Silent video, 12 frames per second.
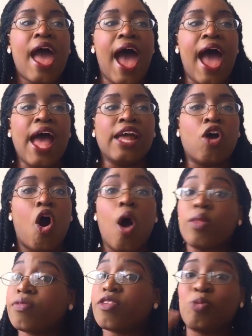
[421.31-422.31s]
and
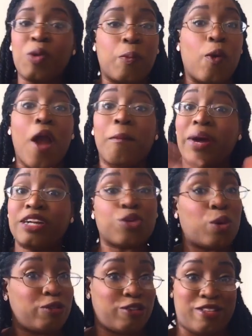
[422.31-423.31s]
all of these people are much
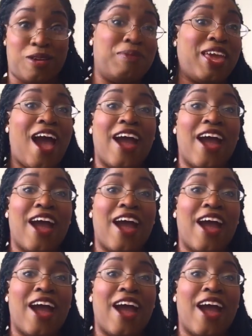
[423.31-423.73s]
older than me.